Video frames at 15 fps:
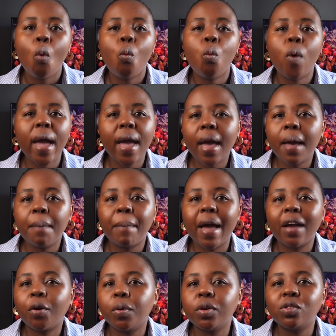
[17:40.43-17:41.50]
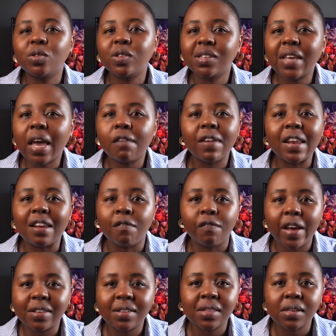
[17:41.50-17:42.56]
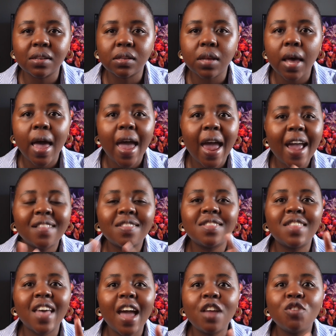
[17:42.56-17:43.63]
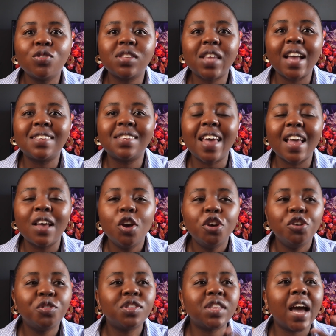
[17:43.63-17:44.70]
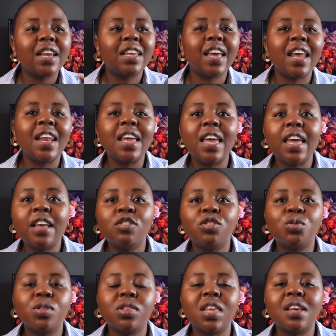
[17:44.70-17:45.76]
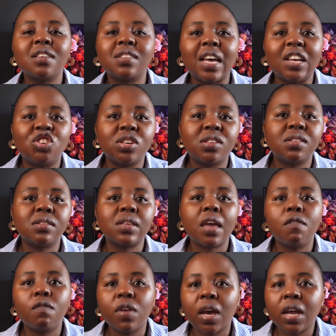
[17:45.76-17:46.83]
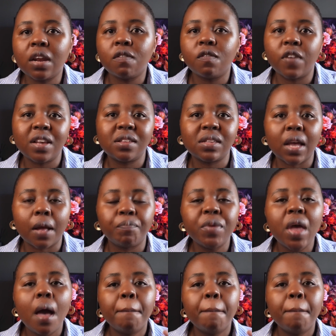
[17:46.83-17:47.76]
Where am I going to save and invest this? And then you start getting into things such as saving and investing.